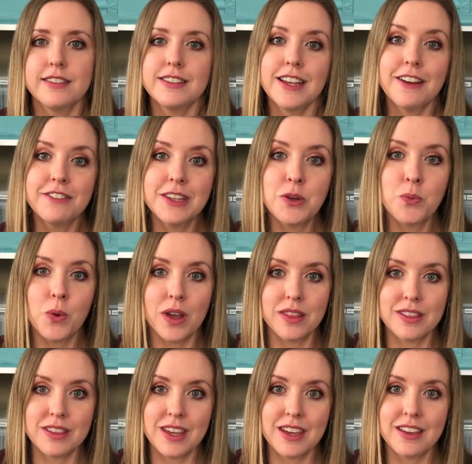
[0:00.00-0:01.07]
Definitely
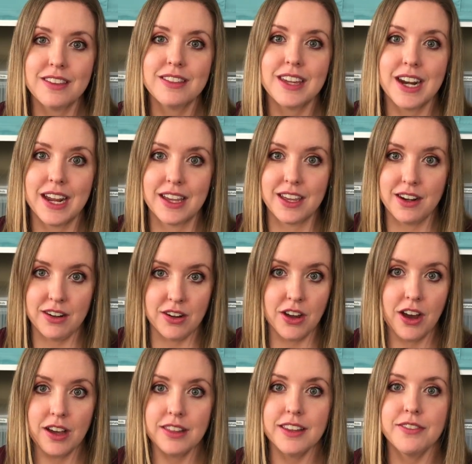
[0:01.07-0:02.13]
one thing that I
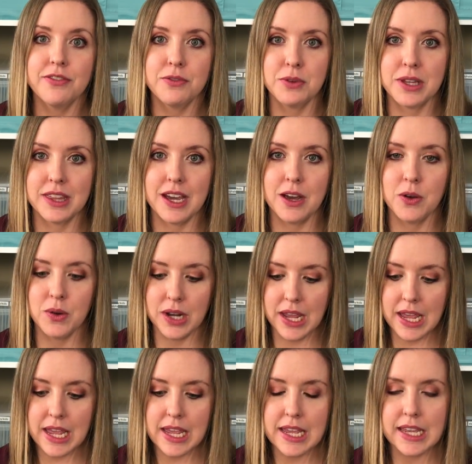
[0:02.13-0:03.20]
cannot live without
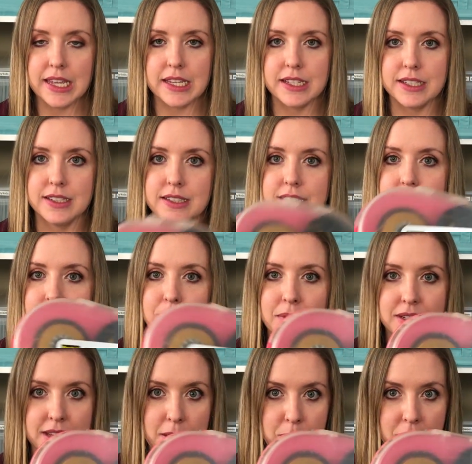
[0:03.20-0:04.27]
is
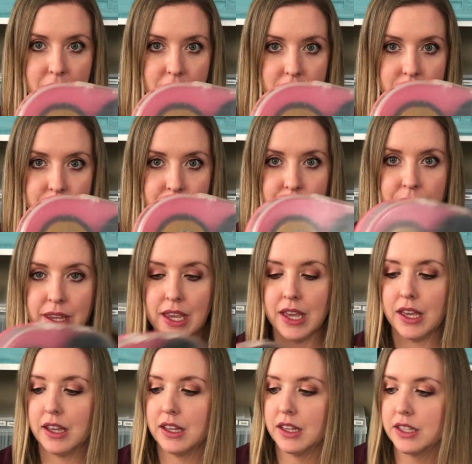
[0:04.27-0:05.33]
my tape gun.
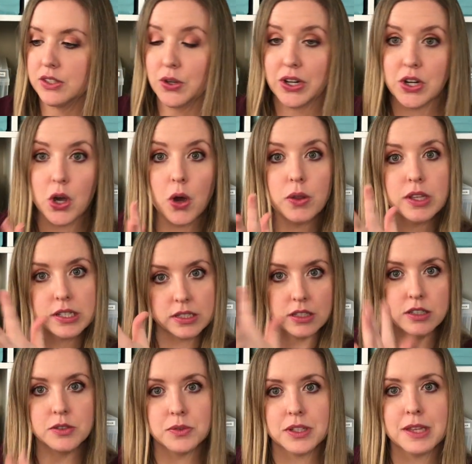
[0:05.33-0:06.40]
So I know this
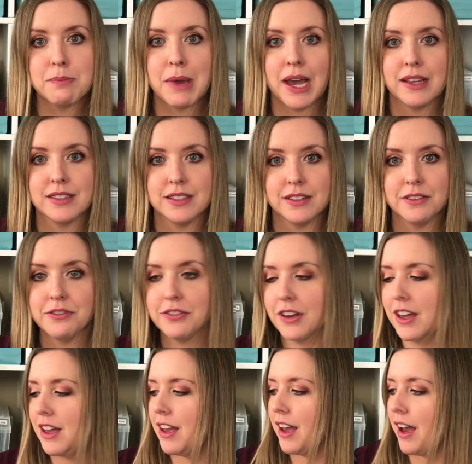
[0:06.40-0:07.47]
looks really massive,
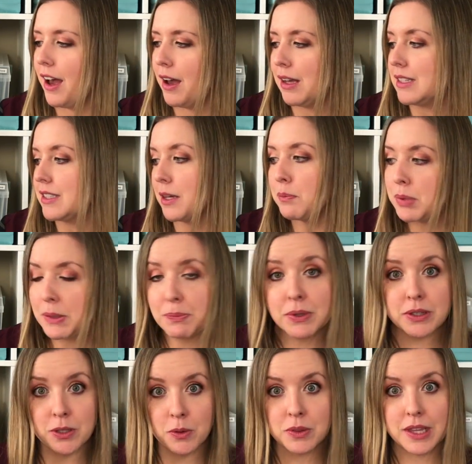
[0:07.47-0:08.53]
and some
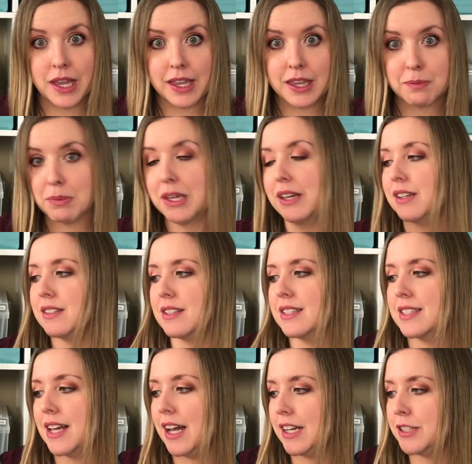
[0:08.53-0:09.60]
people don't like it because of
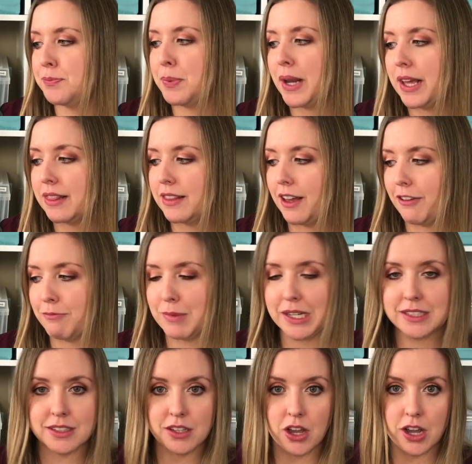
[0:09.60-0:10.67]
size, but I love my
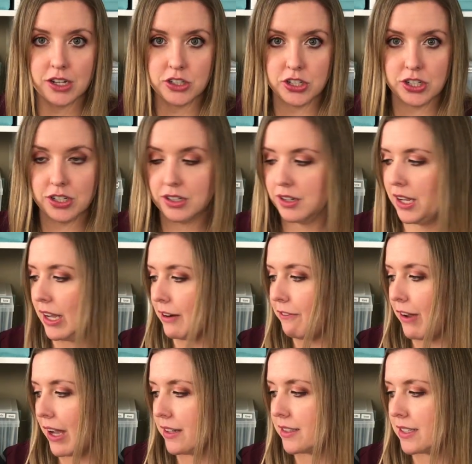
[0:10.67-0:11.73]
Scotch
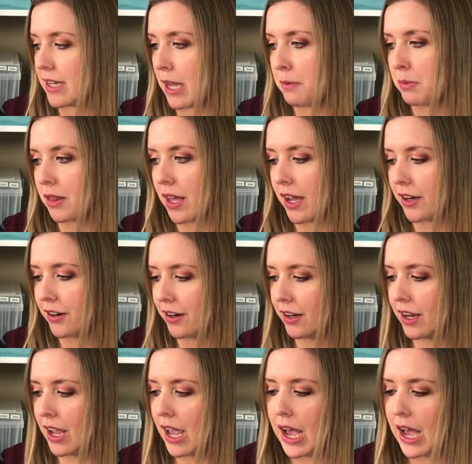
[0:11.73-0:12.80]
Advanced Tape Glider.
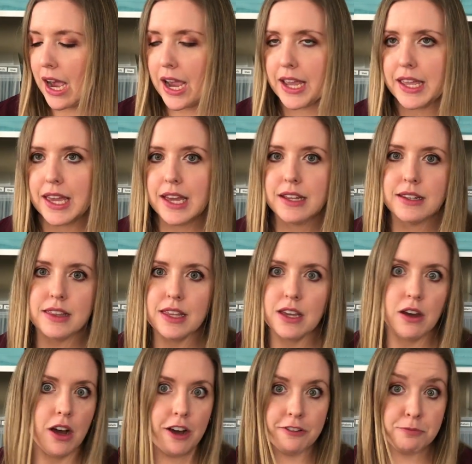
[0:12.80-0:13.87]
I get the
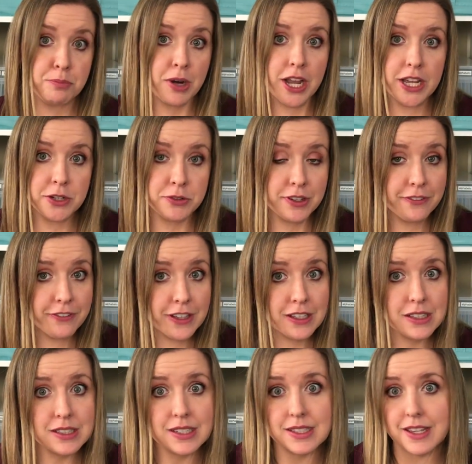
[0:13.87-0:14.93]
off-brand
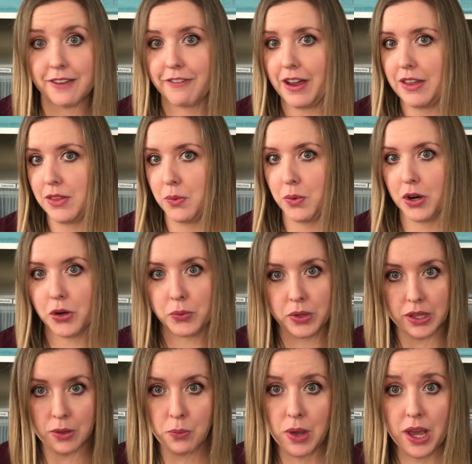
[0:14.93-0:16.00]
refills because I find they work
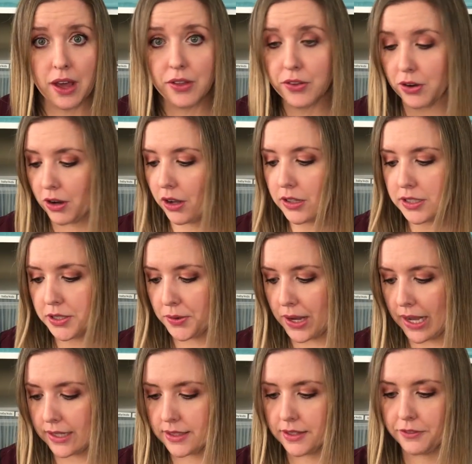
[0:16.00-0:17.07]
really well. They're also
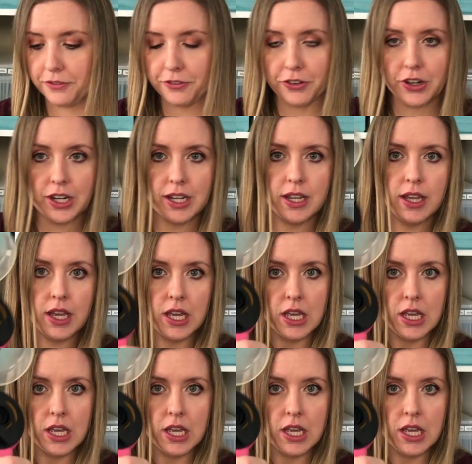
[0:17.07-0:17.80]
acid-free.